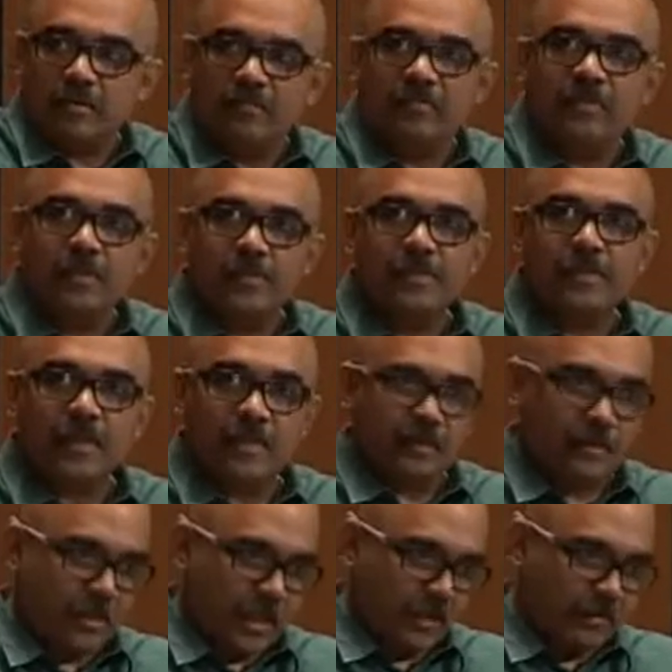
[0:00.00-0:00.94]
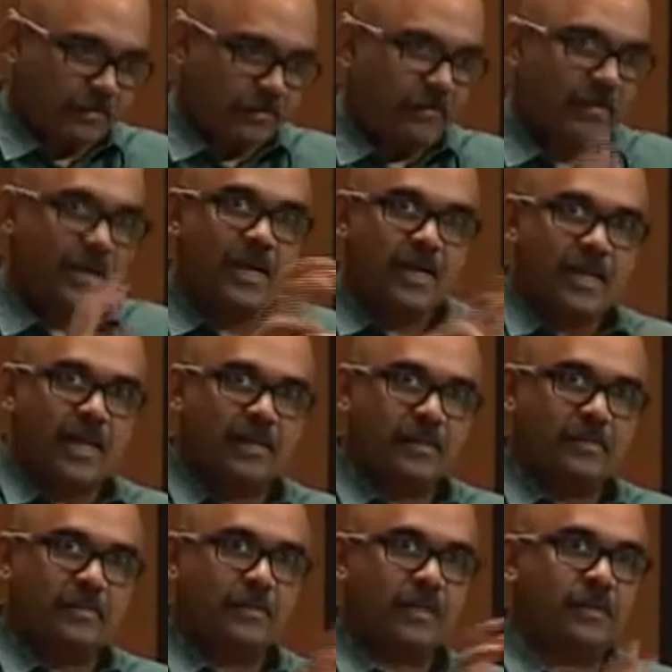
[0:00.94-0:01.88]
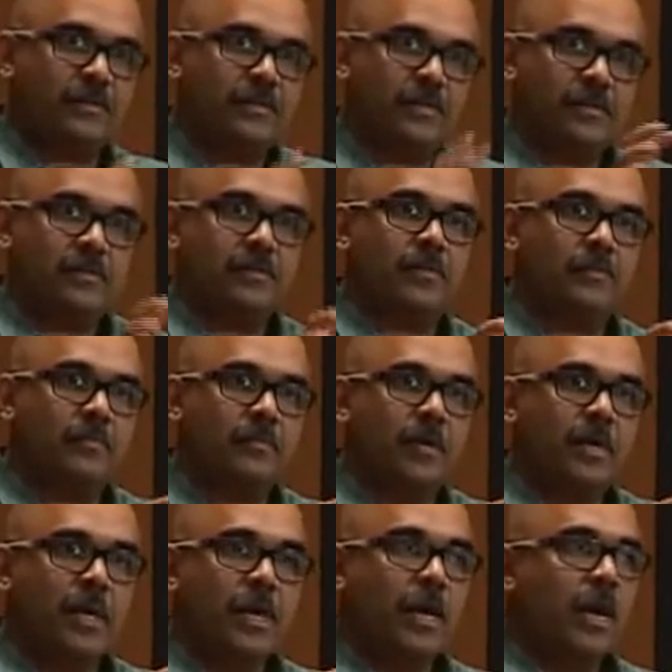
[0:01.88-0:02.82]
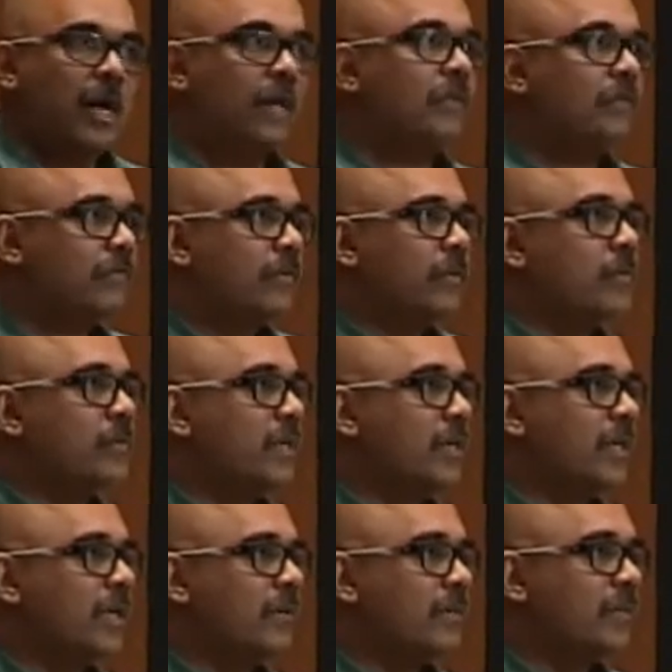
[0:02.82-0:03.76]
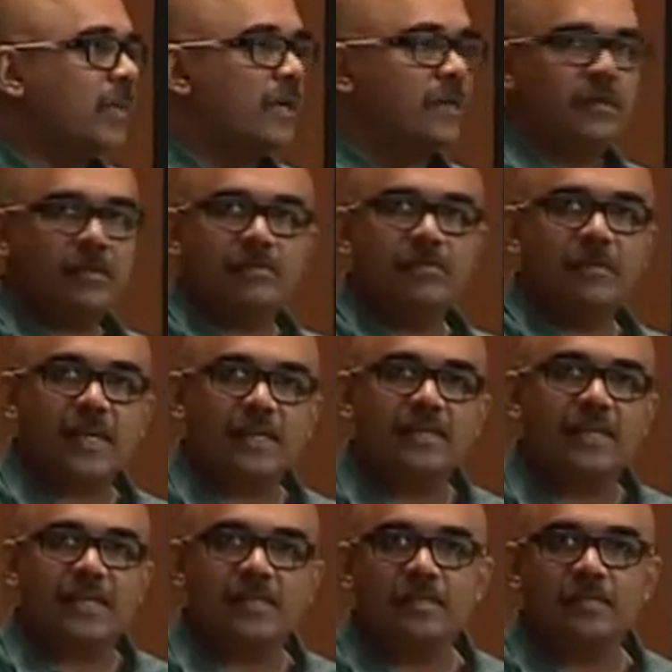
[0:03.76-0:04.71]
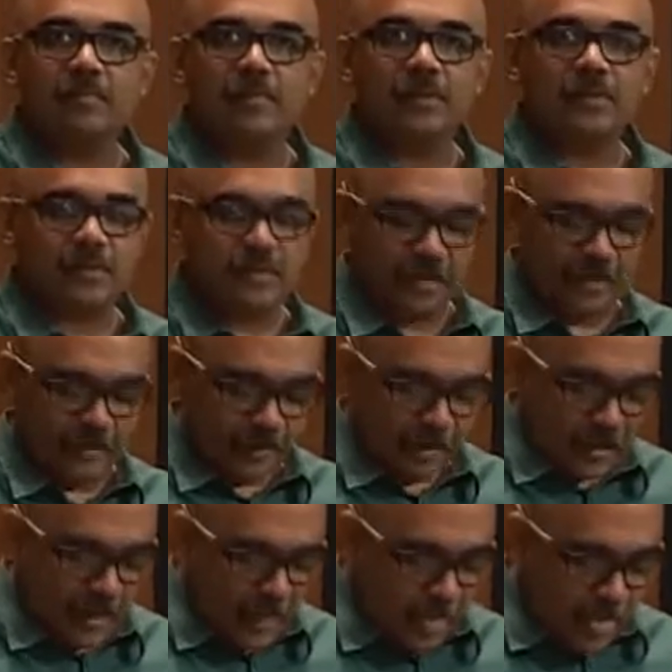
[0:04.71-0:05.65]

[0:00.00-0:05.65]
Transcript: the films that feed that system are the films that get made. It's as simple as that.